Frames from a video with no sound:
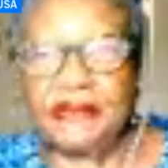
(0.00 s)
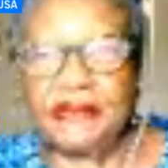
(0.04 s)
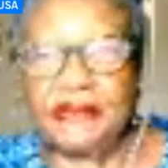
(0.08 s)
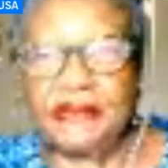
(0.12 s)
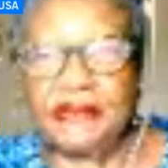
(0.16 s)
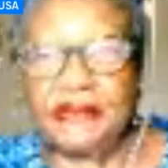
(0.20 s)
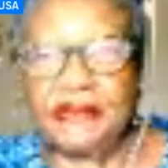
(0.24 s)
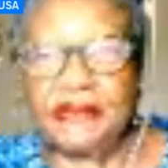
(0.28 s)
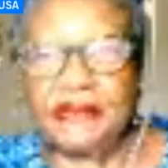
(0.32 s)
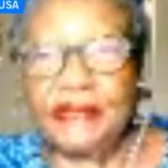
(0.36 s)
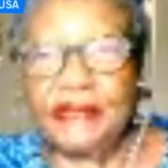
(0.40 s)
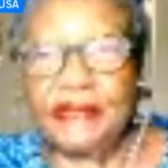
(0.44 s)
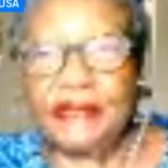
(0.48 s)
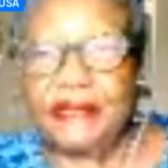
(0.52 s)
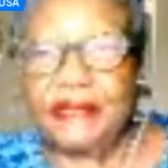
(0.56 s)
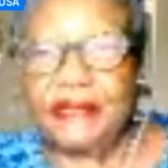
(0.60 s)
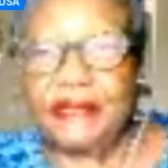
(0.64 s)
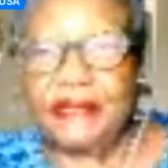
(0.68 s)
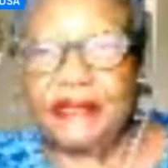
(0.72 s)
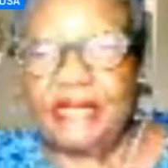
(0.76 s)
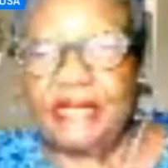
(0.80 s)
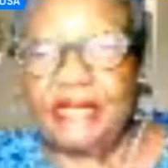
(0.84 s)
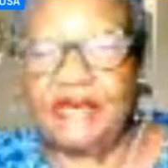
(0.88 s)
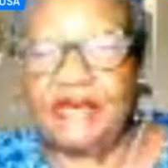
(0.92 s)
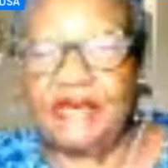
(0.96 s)
You need to put the
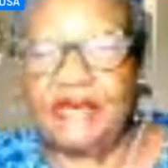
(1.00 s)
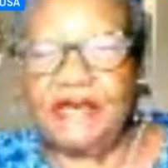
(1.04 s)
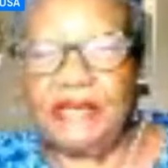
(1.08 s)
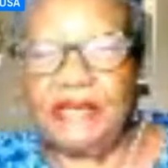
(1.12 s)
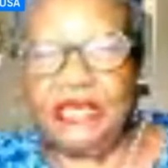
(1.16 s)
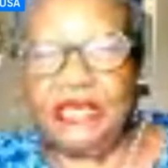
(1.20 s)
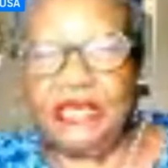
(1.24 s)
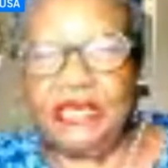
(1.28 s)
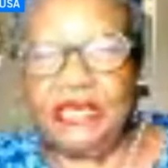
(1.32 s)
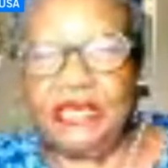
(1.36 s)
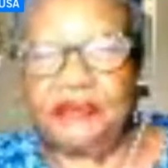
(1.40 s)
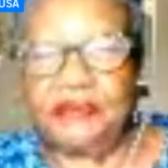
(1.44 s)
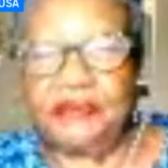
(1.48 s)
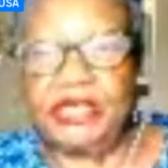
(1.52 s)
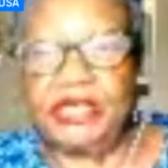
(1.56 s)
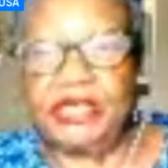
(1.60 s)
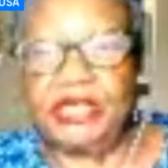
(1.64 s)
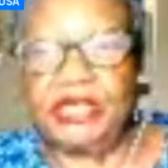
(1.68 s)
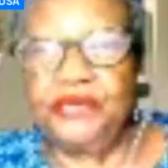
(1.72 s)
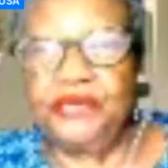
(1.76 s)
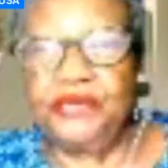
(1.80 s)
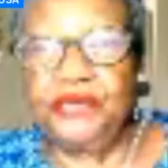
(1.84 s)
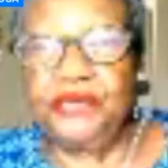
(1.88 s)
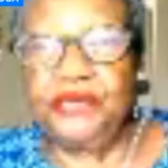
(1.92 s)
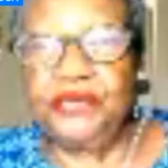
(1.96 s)
phone in front of your
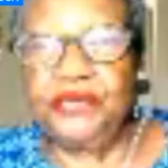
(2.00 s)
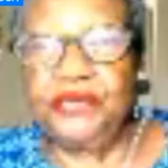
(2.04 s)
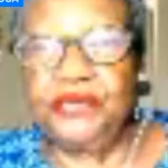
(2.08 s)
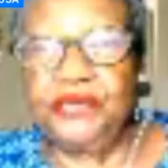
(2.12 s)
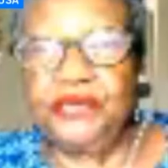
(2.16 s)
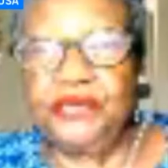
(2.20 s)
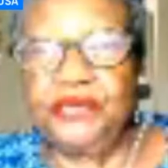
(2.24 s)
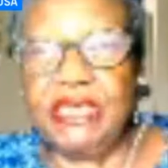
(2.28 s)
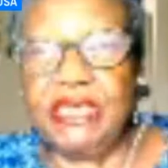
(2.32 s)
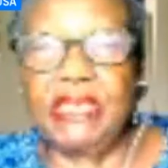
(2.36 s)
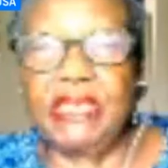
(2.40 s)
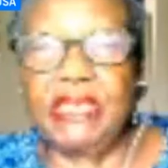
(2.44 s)
face.